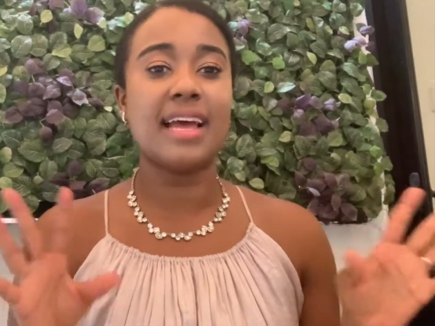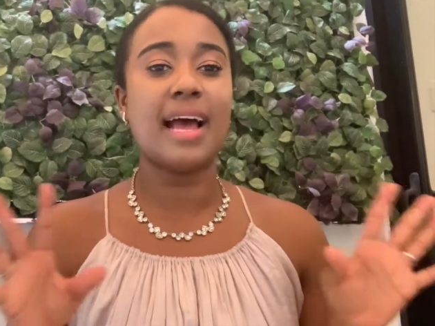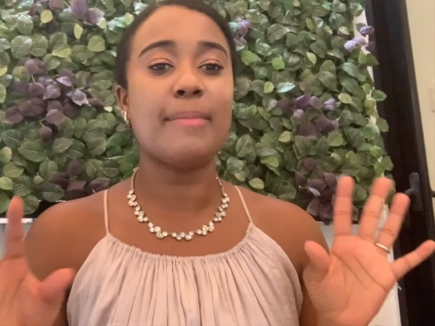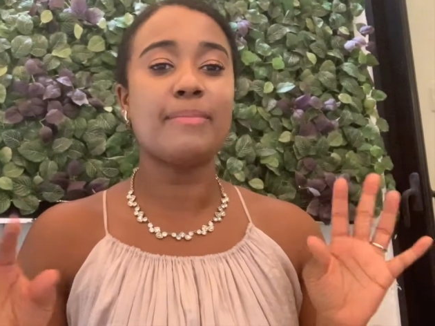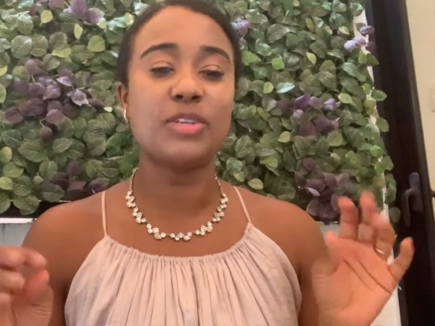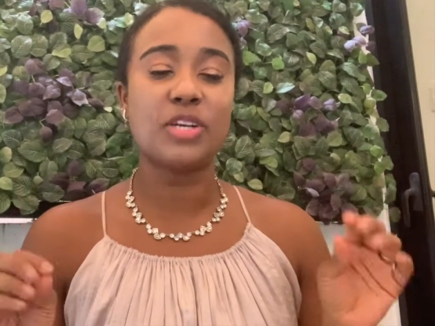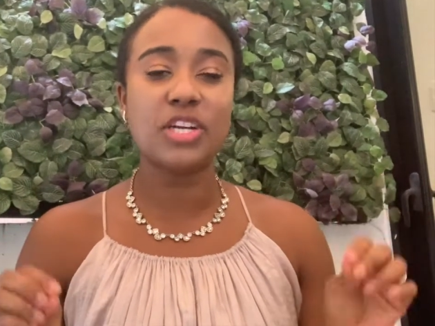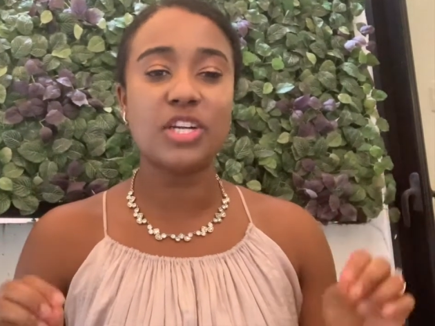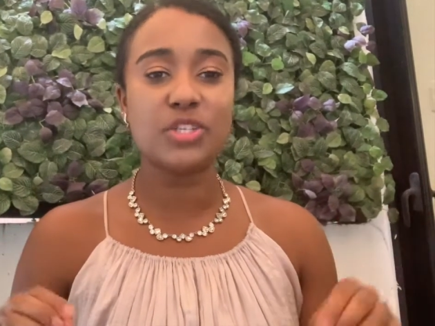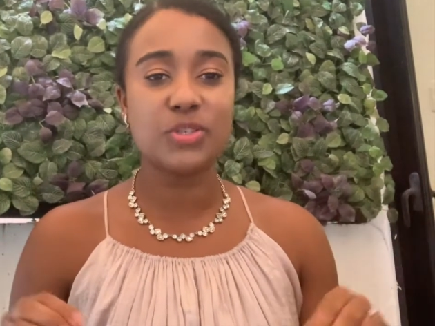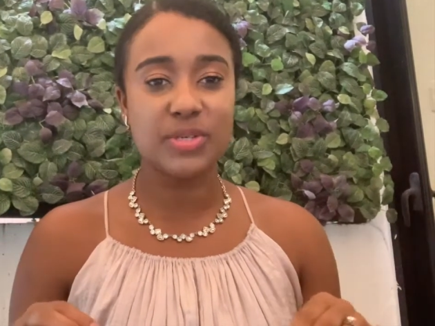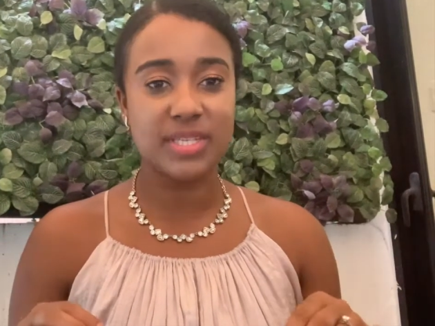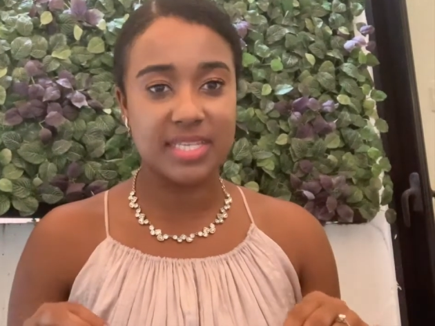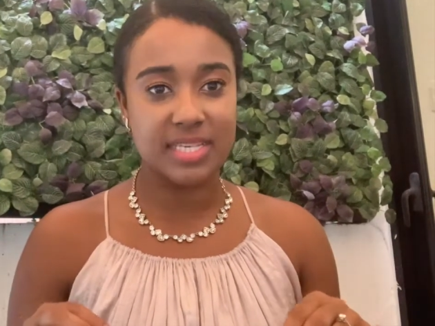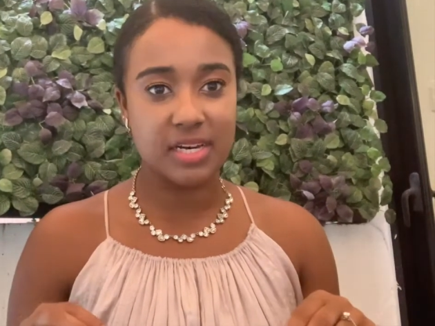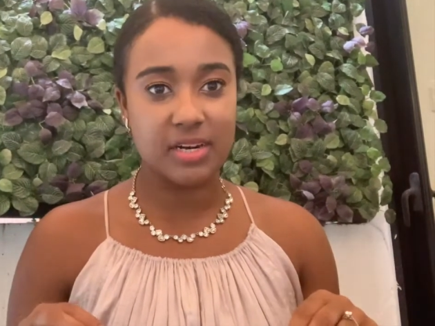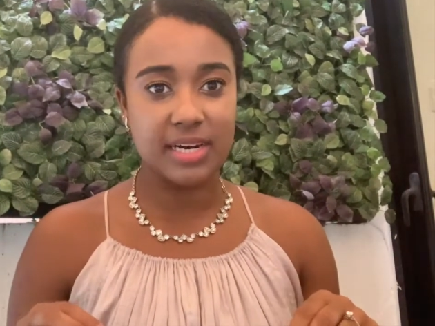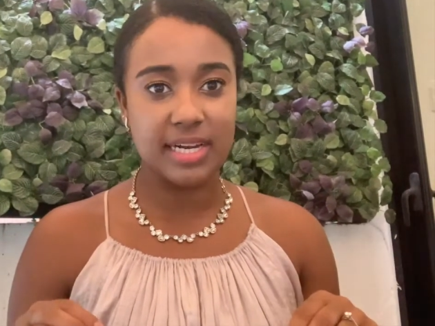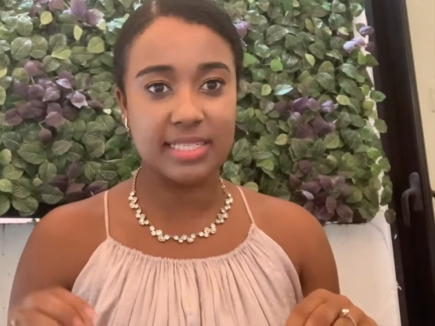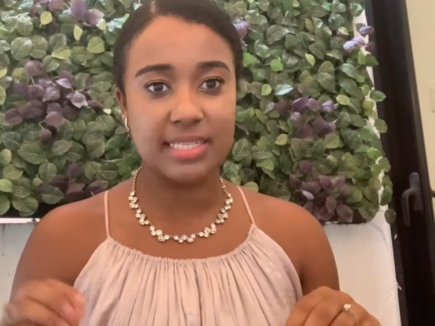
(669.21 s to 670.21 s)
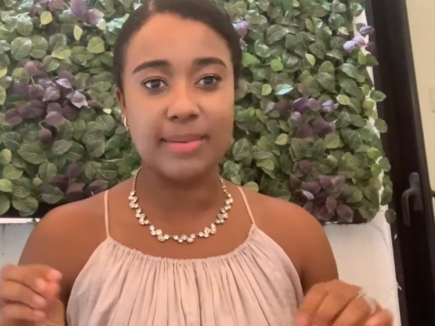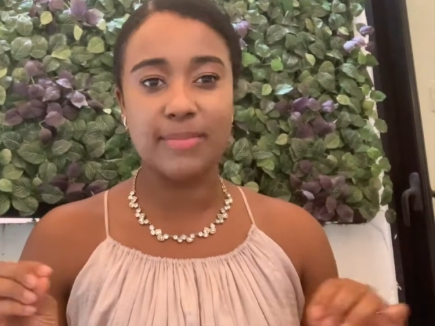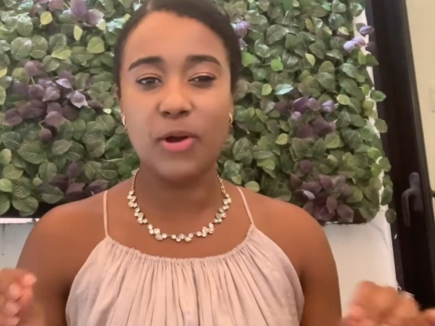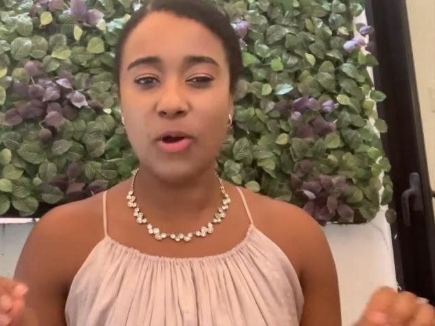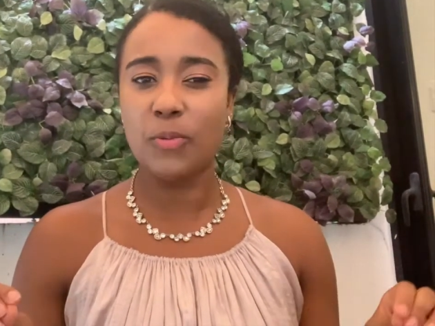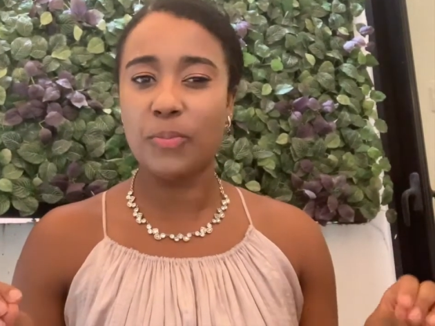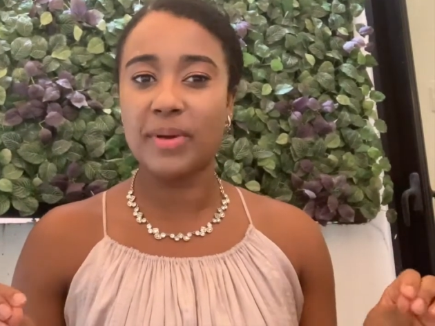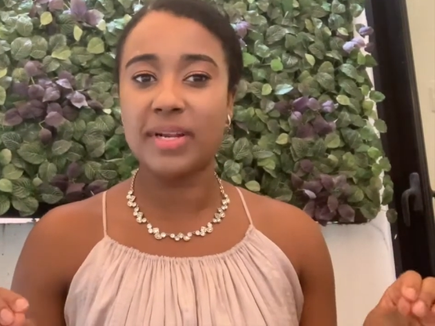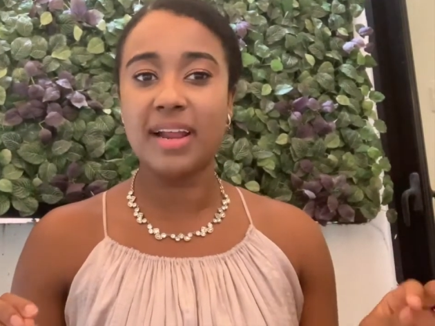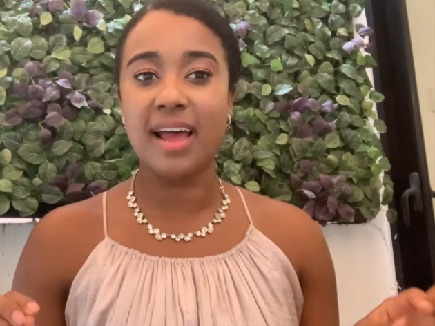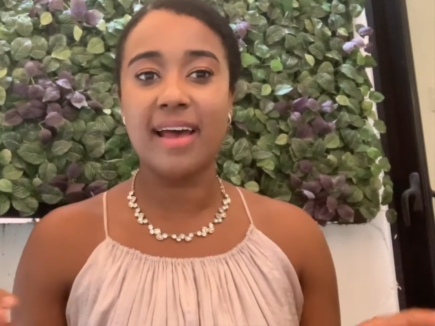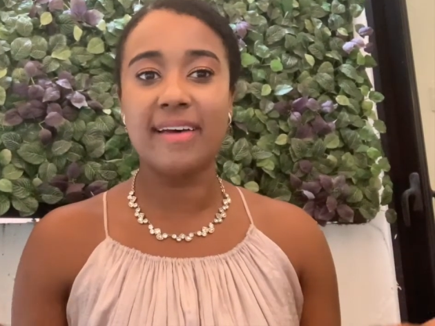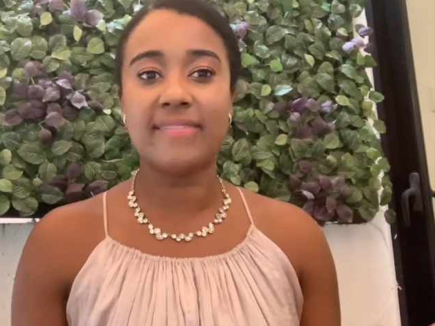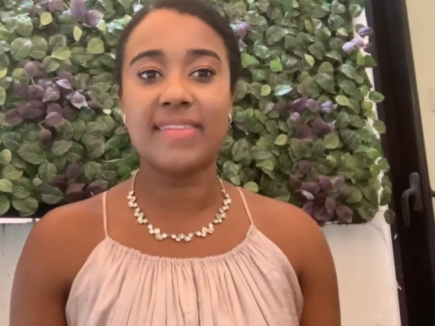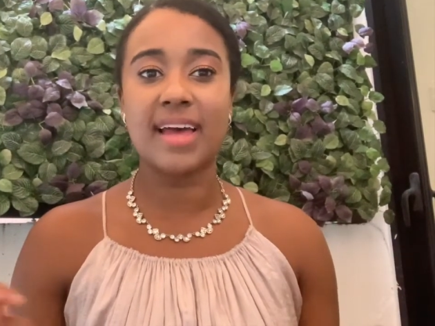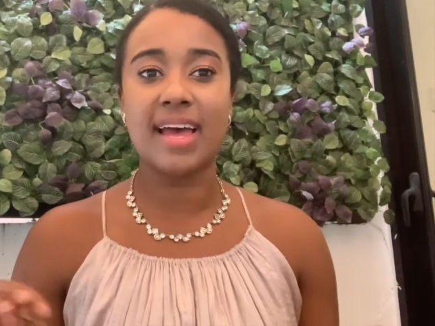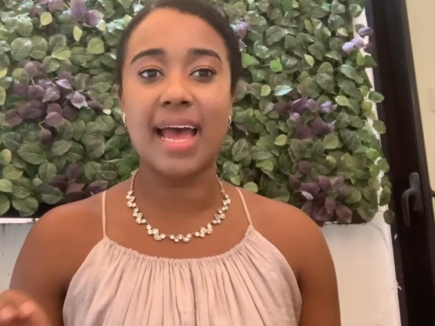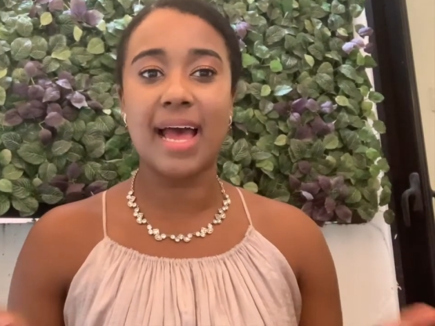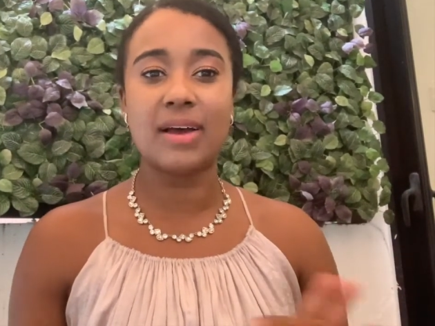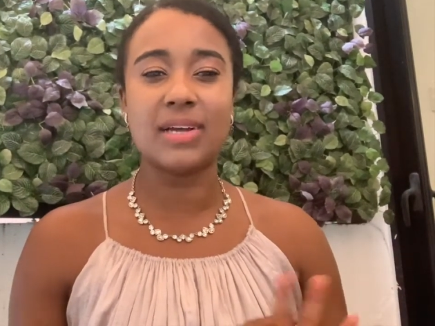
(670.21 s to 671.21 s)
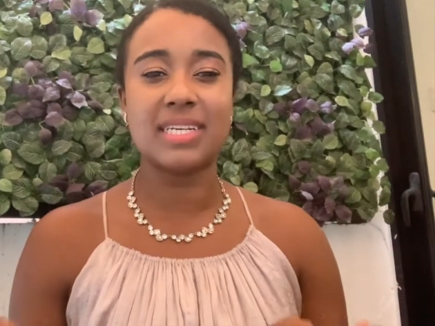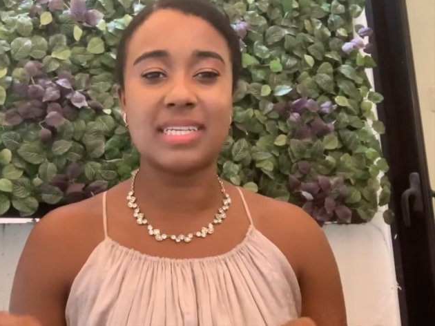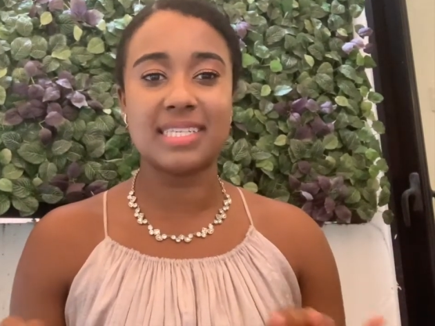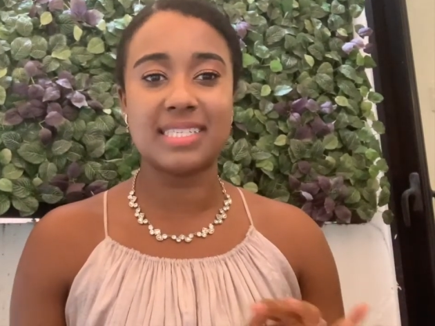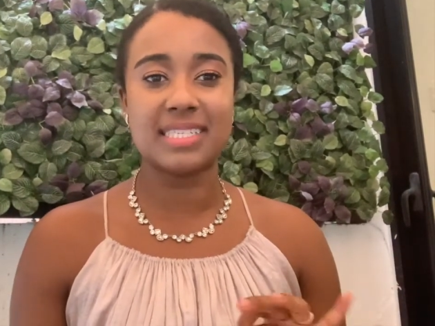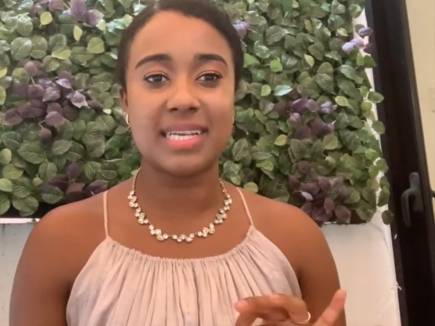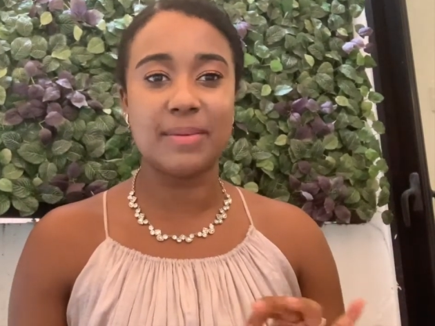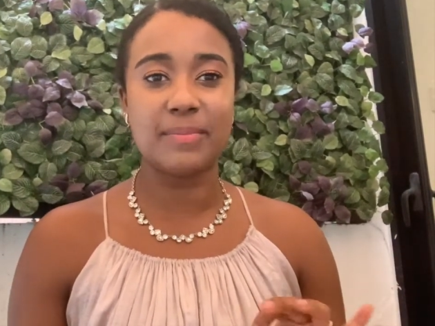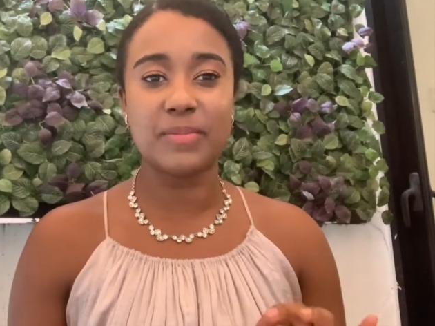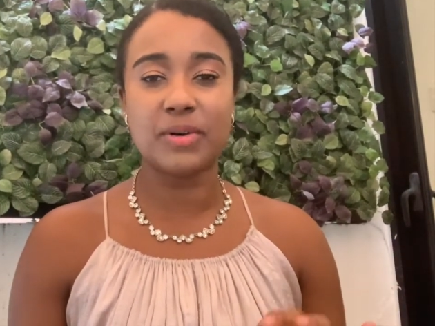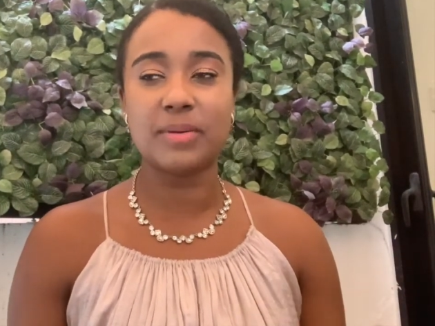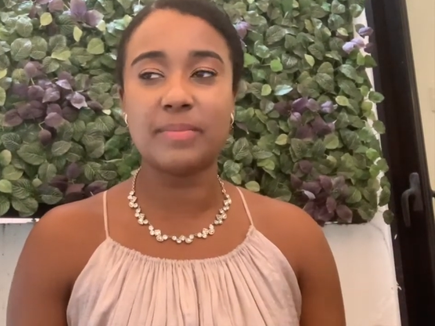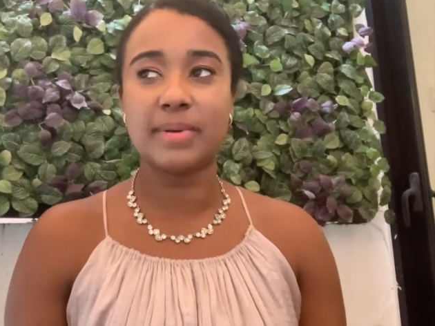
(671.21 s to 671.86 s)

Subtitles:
I'm going to do a series and I'm hoping to have that out in December,